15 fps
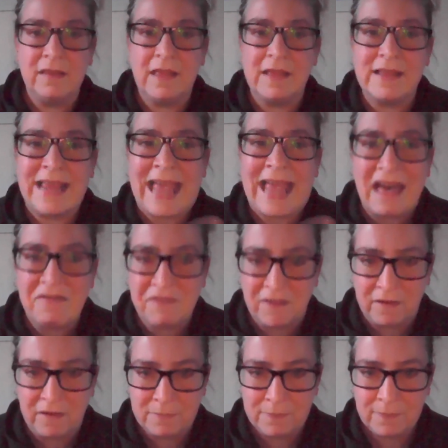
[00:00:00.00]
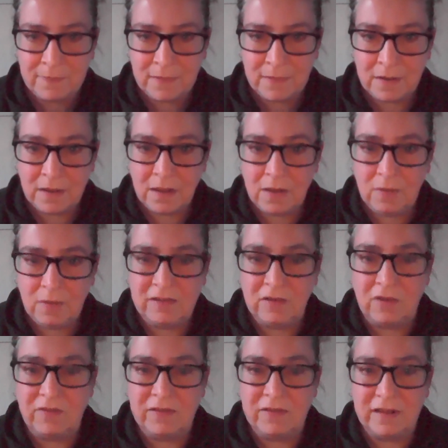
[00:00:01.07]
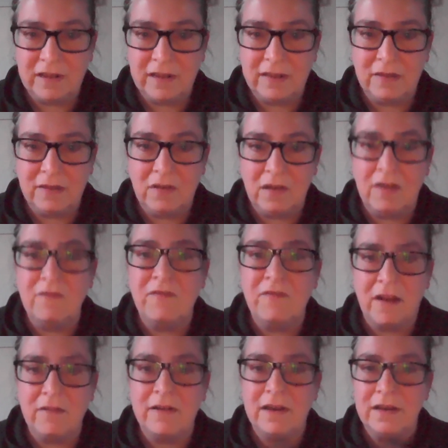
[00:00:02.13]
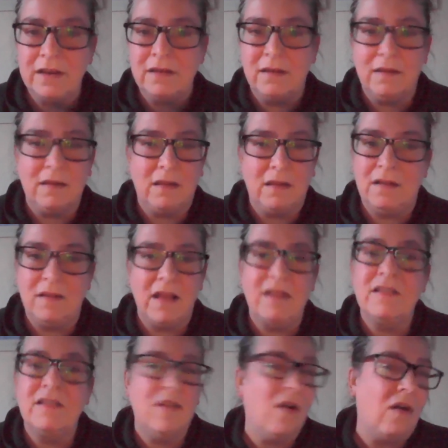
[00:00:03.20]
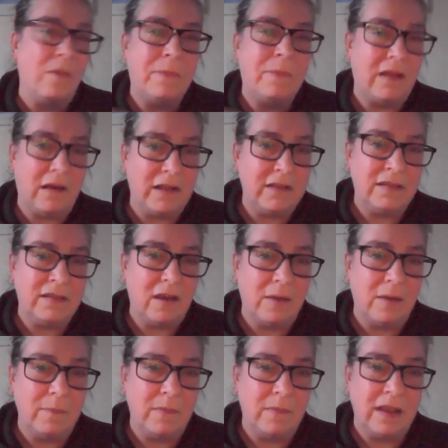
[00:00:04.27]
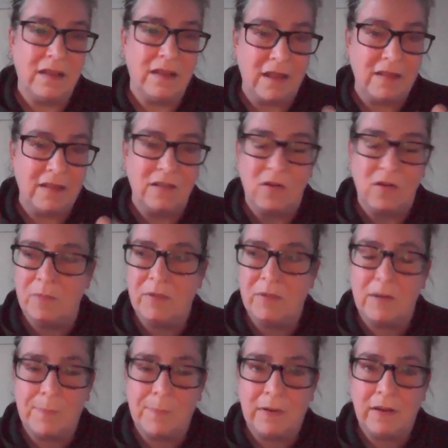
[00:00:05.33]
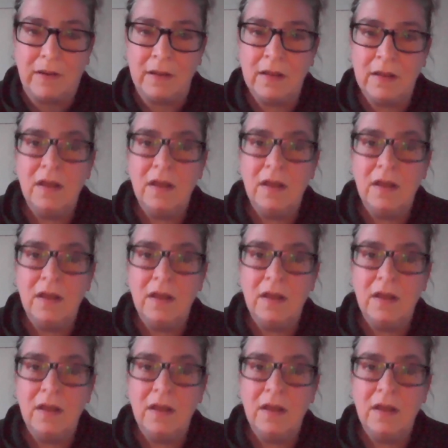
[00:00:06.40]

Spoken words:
there's Kaffir, which obviously is a very, it's not a polite term, it's not appropriate.